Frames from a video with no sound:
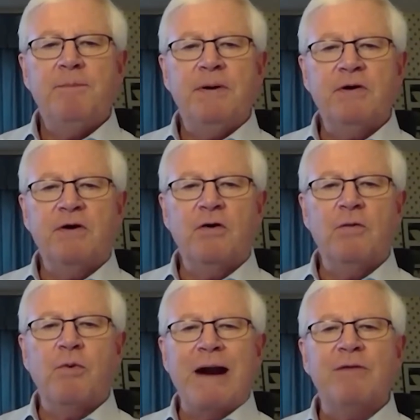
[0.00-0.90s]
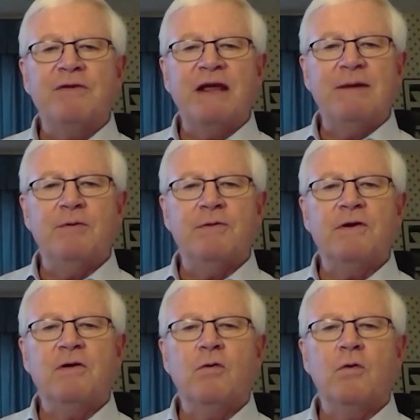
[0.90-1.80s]
peer group roundtables that
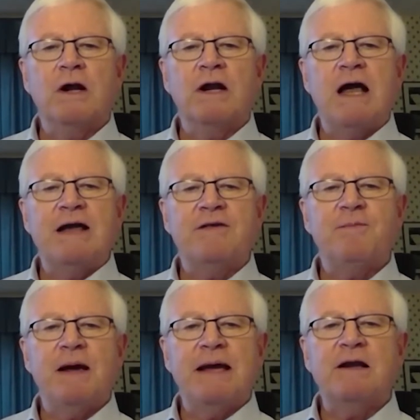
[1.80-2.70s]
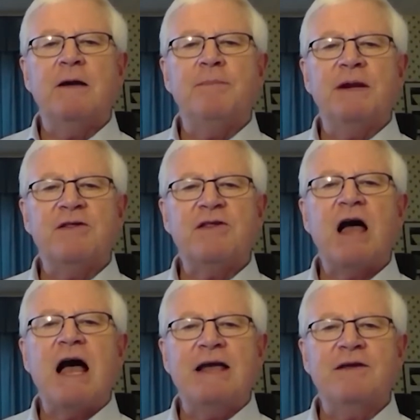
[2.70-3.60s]
are organized by company
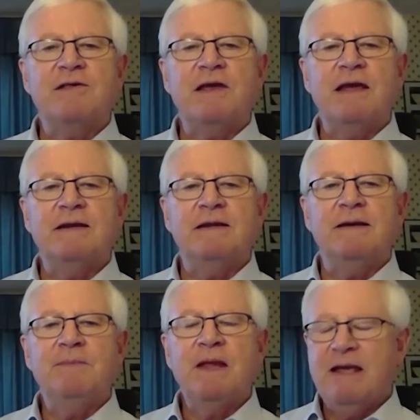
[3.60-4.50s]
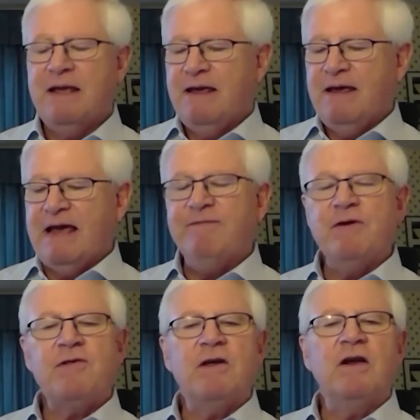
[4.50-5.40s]
size, and uh,
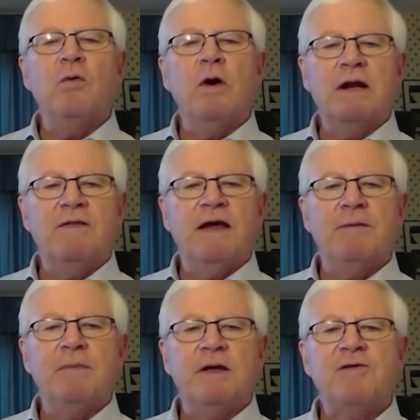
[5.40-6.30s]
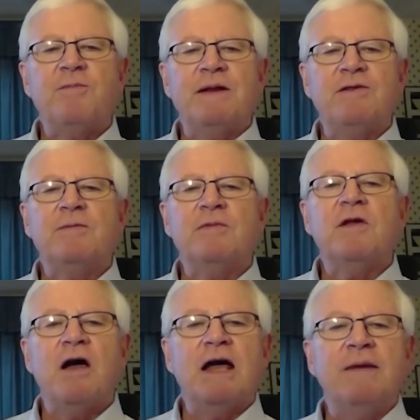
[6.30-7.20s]
every single one of them uh, spends some
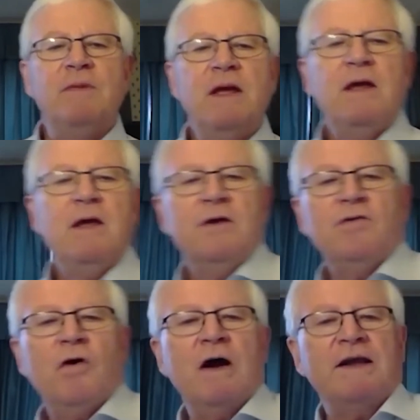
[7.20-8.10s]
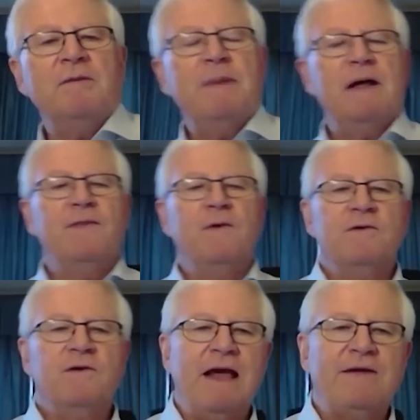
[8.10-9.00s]
time talking about their
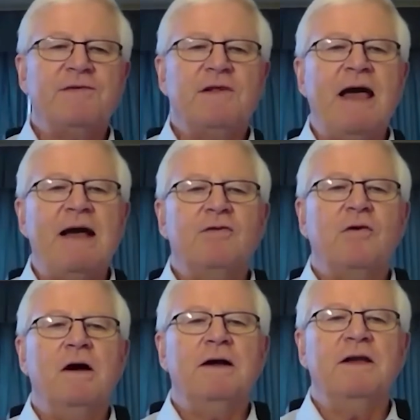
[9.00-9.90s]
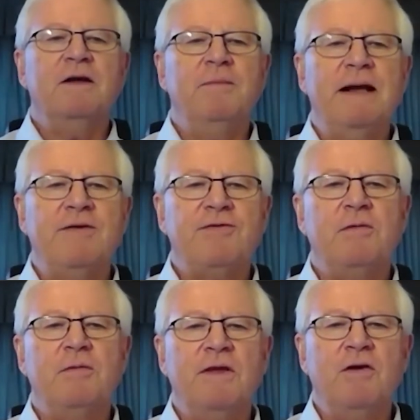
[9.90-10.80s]
tech stack, talking about
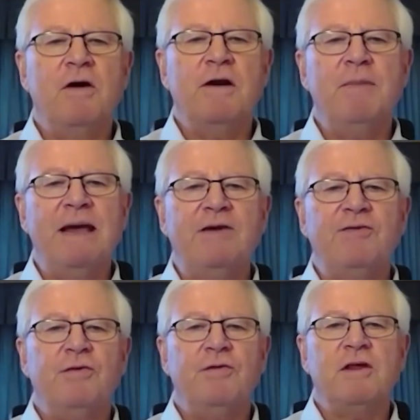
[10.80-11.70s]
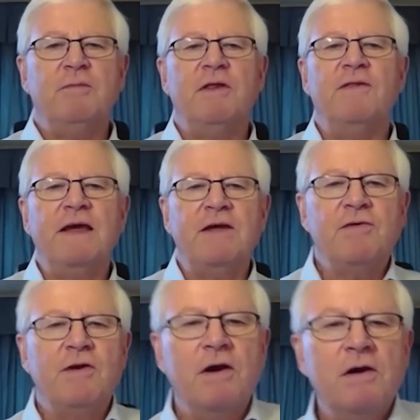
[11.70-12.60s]
some of the automation, some of the things
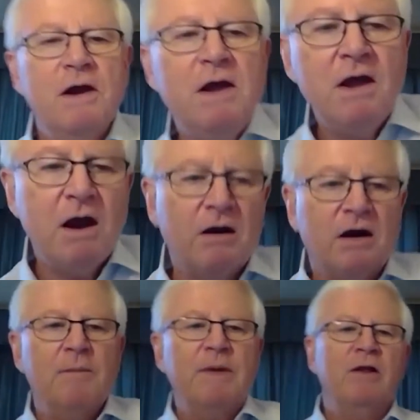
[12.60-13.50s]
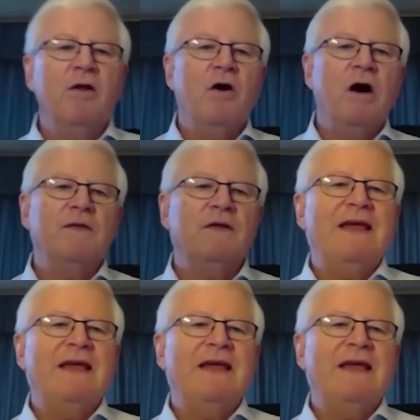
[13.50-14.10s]
that are are coming along that